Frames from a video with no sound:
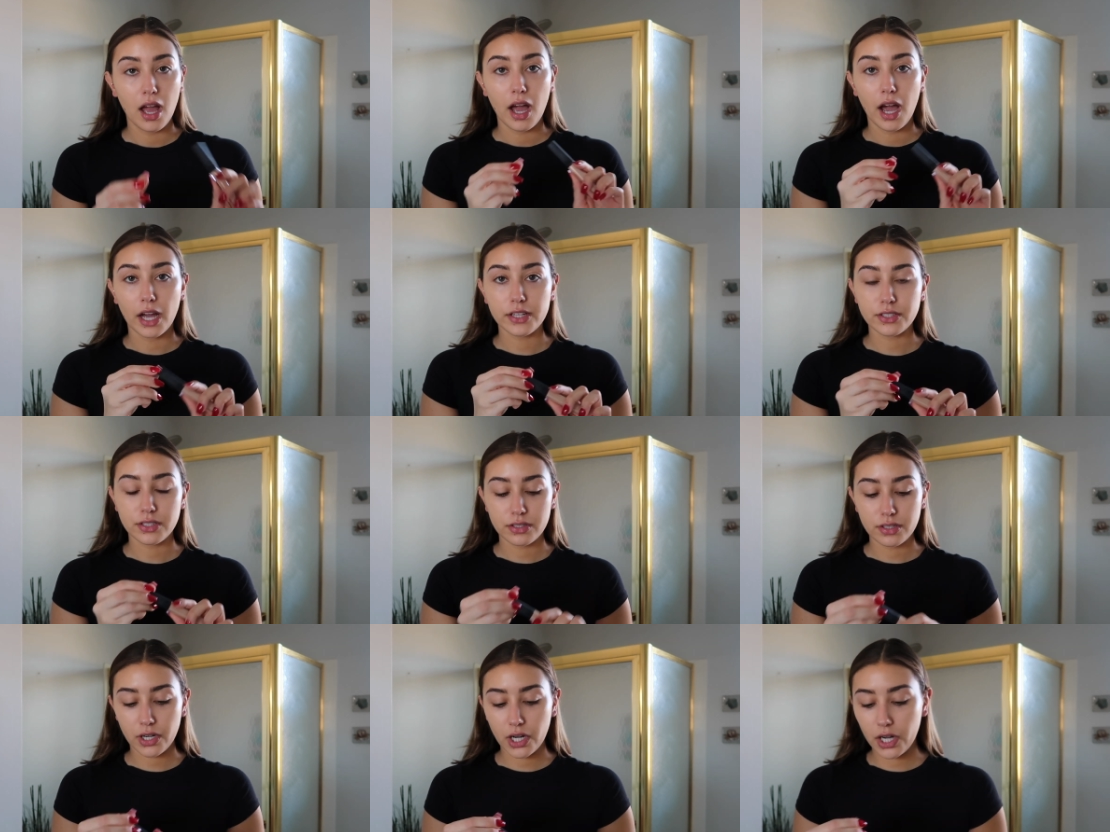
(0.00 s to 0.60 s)
I
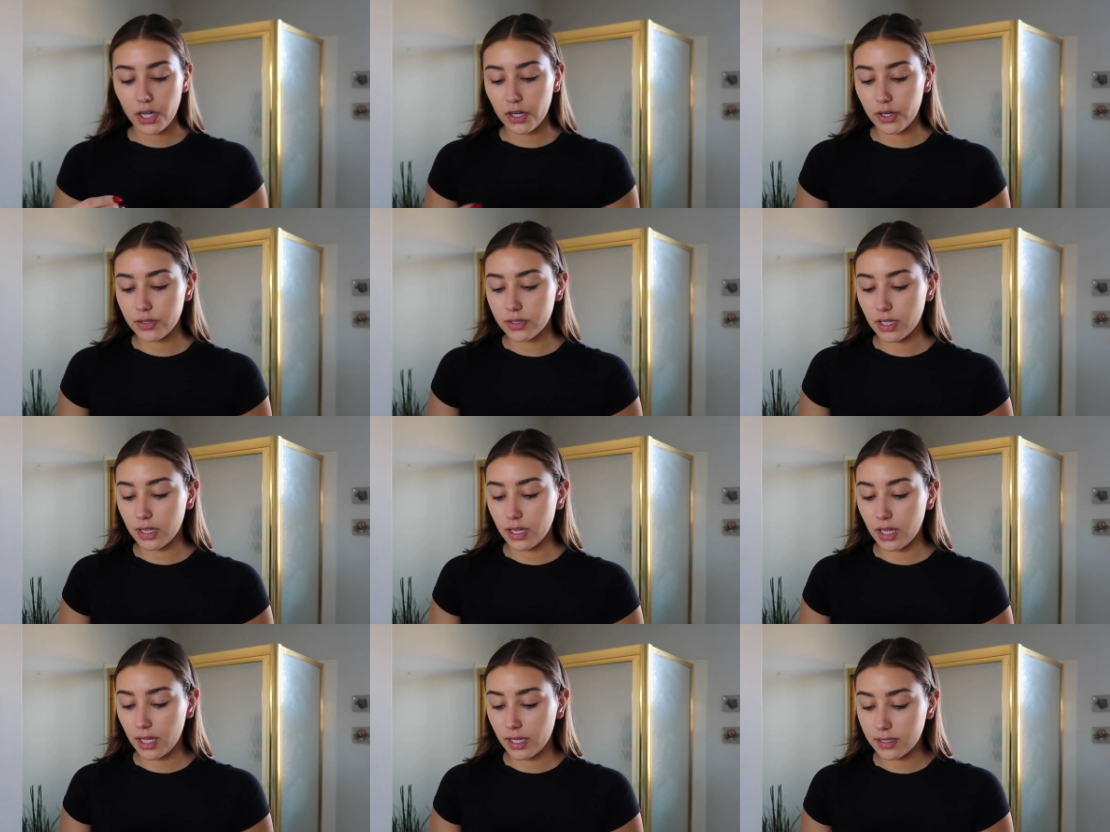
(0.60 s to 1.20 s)
just started
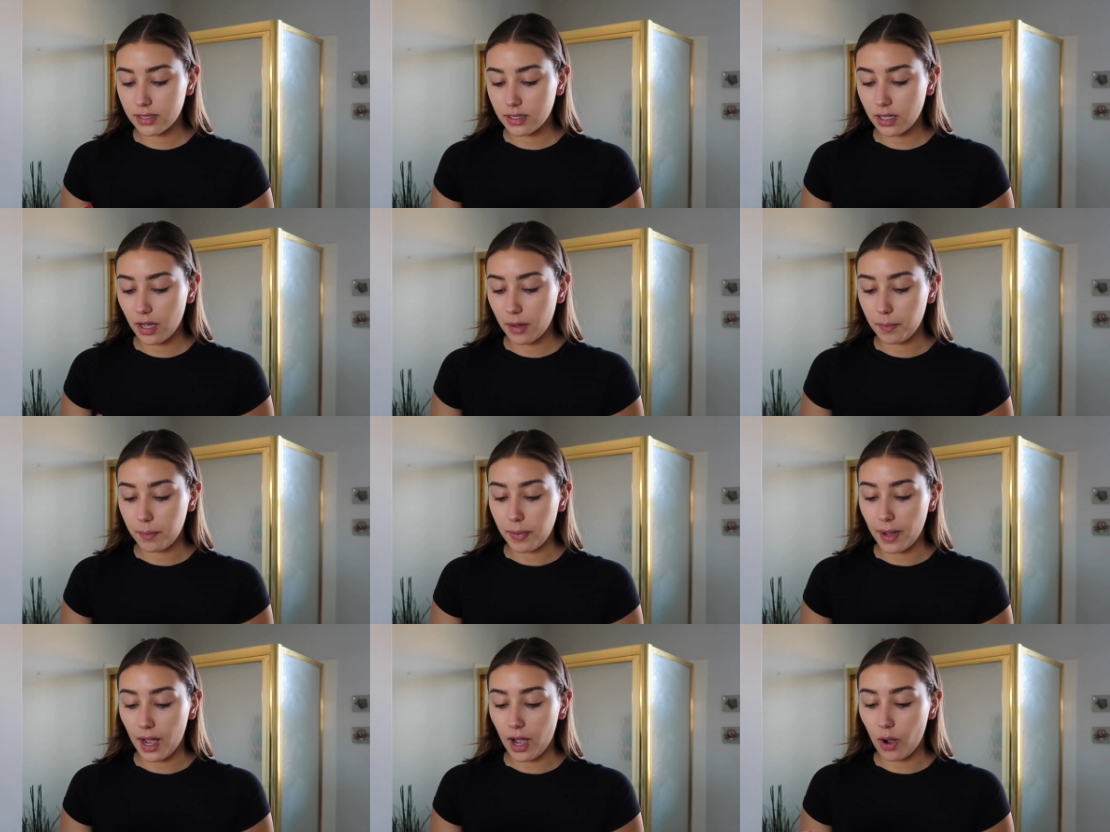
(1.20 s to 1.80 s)
using this
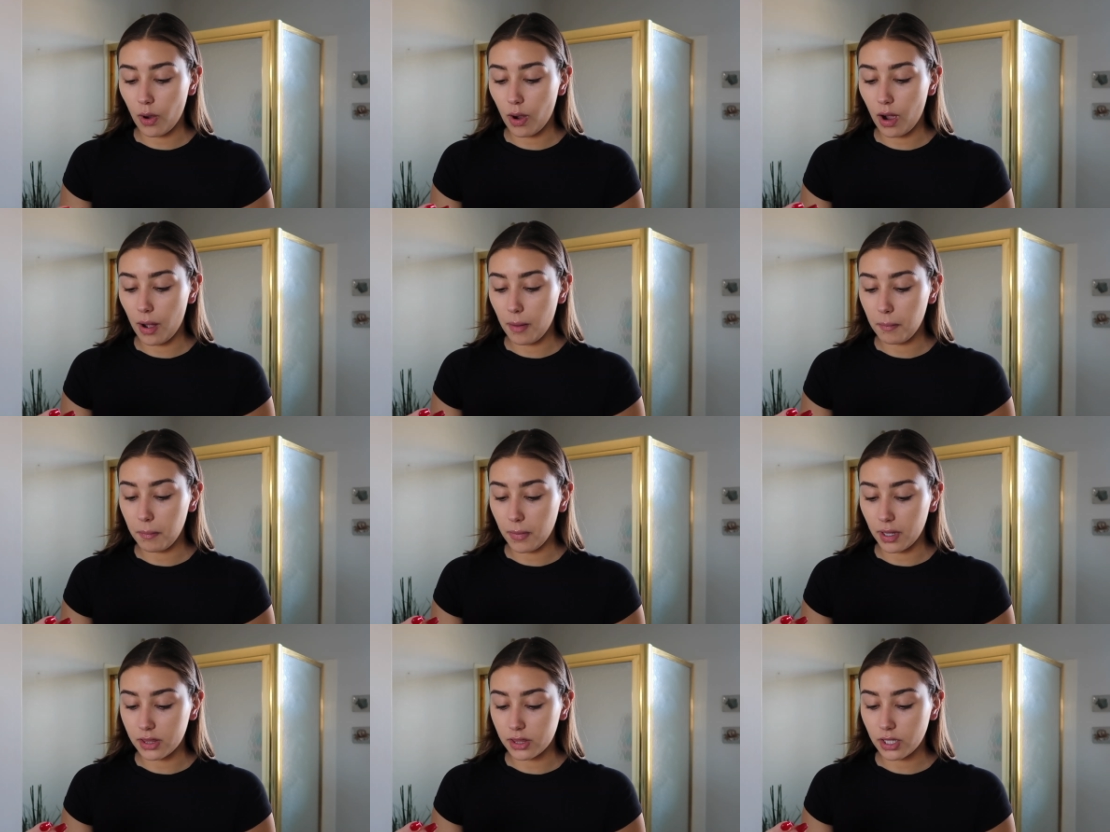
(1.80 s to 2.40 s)
about a
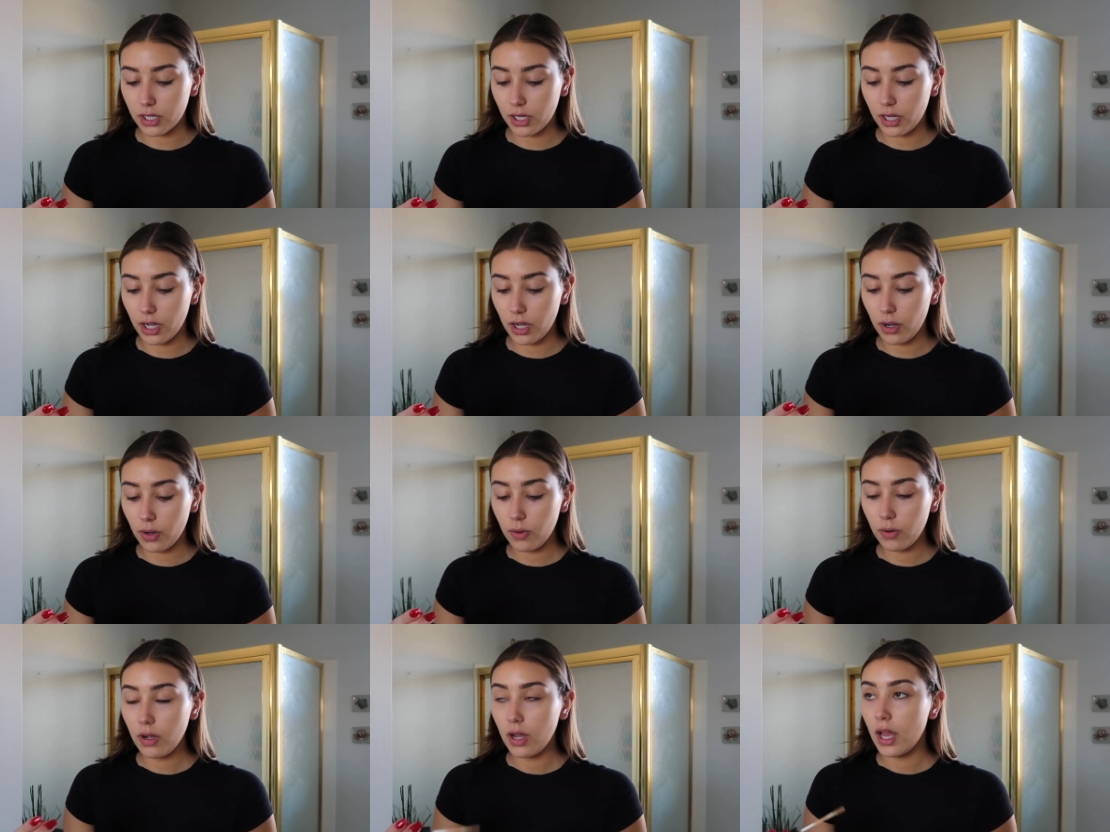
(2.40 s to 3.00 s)
month
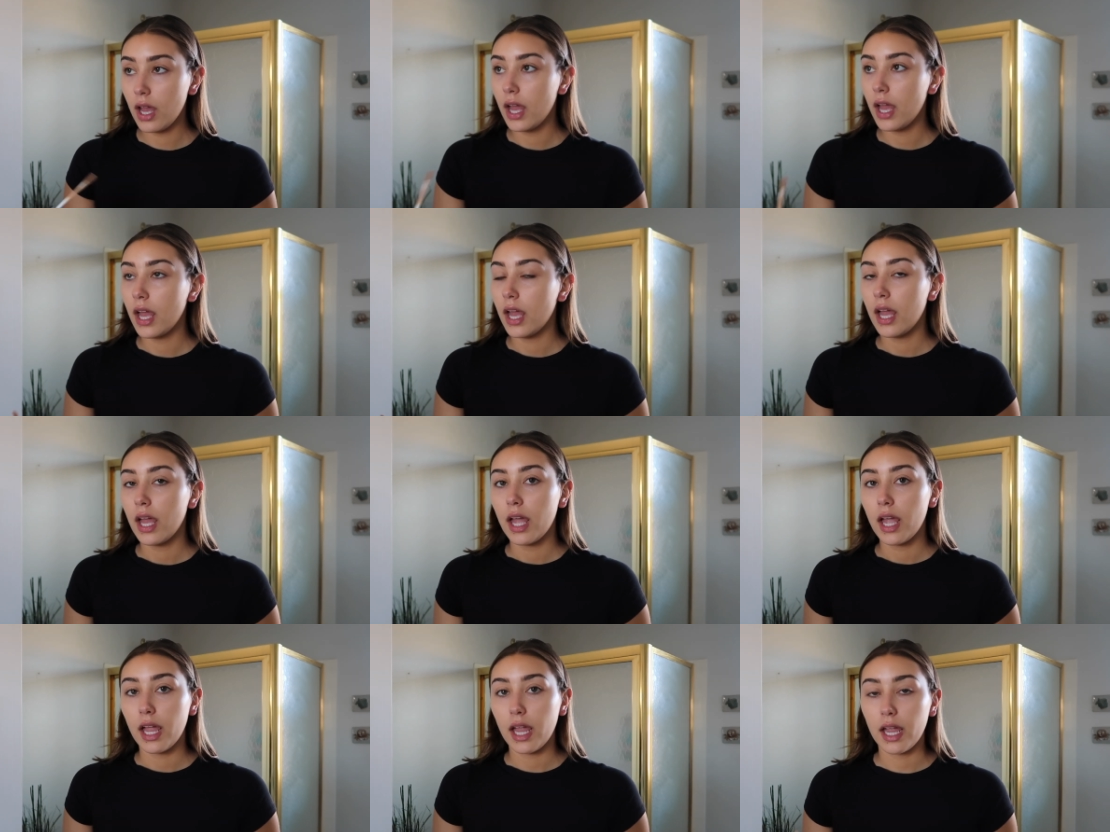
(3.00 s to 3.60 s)
ago,
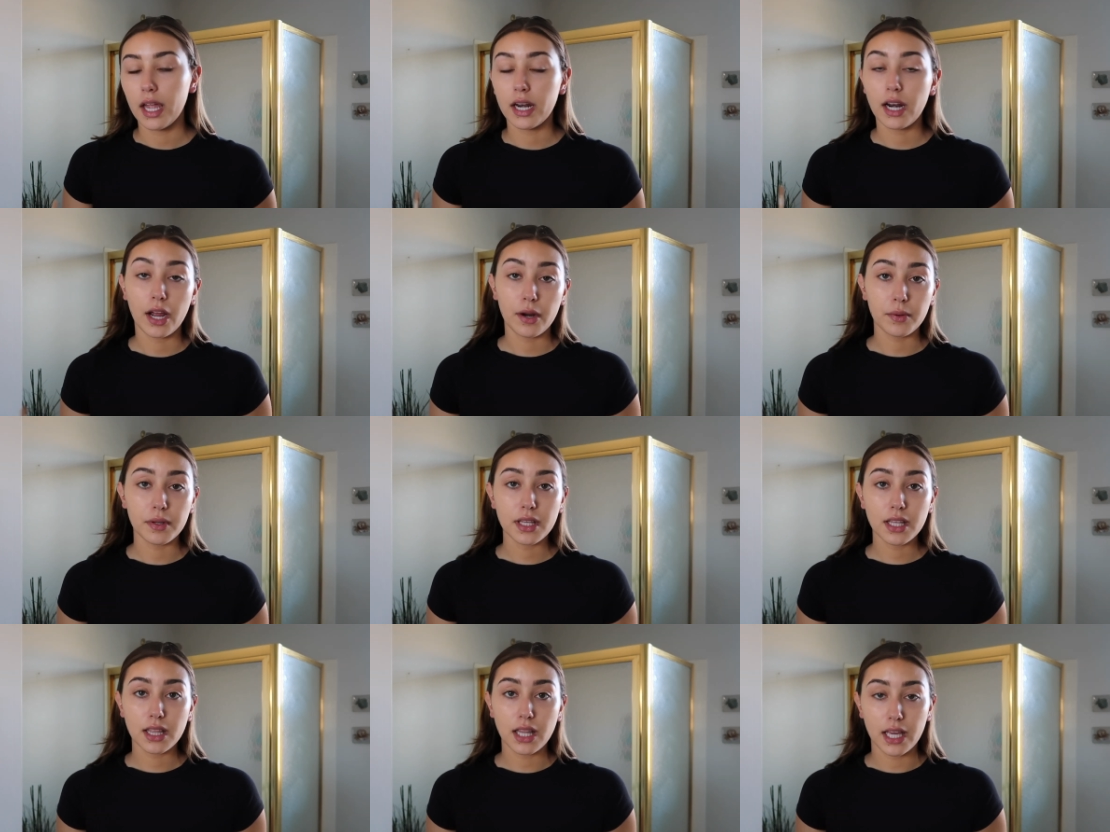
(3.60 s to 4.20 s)
and I
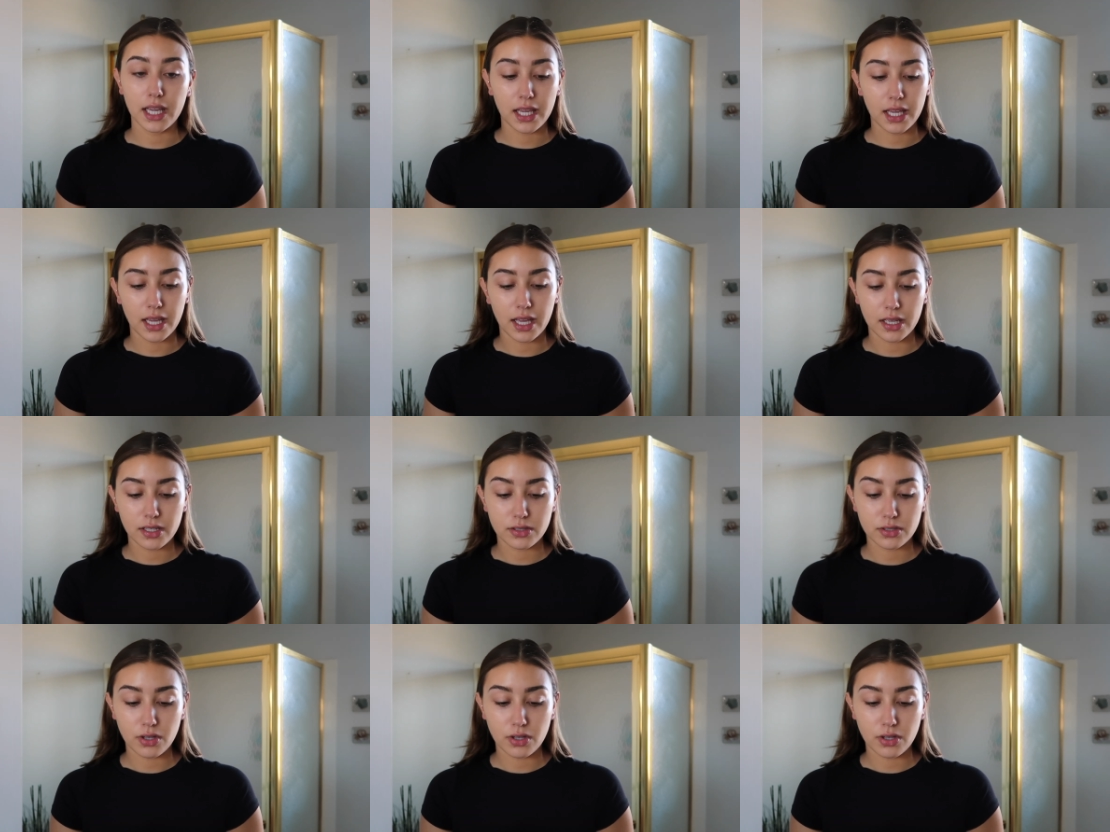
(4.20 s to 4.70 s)
really like it.